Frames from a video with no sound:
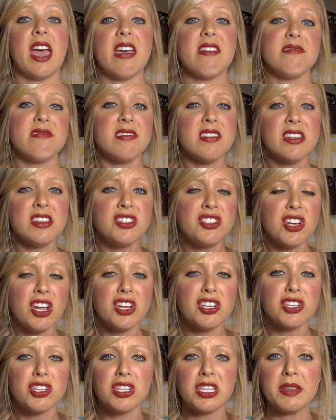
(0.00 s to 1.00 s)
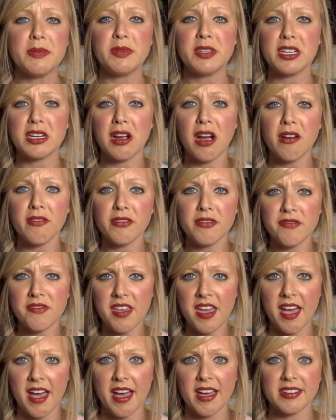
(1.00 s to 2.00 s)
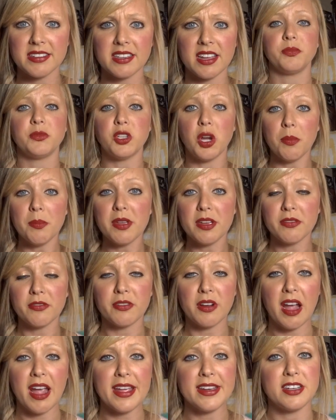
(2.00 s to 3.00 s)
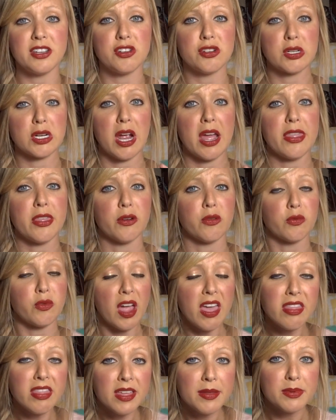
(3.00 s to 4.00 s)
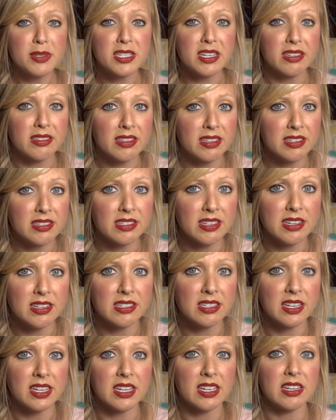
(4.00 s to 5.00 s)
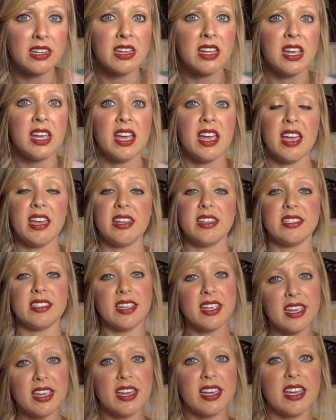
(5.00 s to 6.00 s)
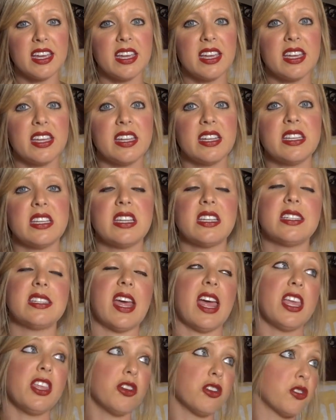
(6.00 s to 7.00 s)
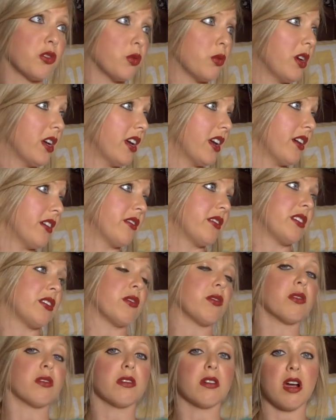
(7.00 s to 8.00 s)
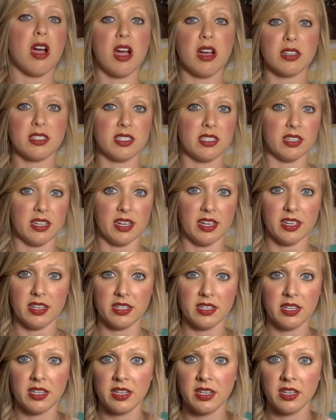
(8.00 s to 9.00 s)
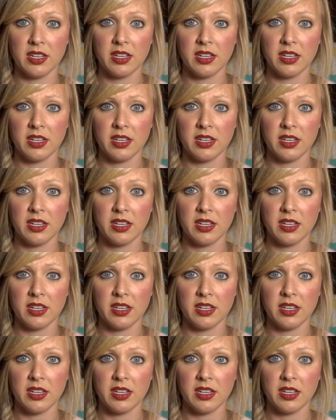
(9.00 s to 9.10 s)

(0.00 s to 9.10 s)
and then judge your lipstick off of that. Don't be afraid to try the red lipstick this season. It is in. Taylor Swift rocks it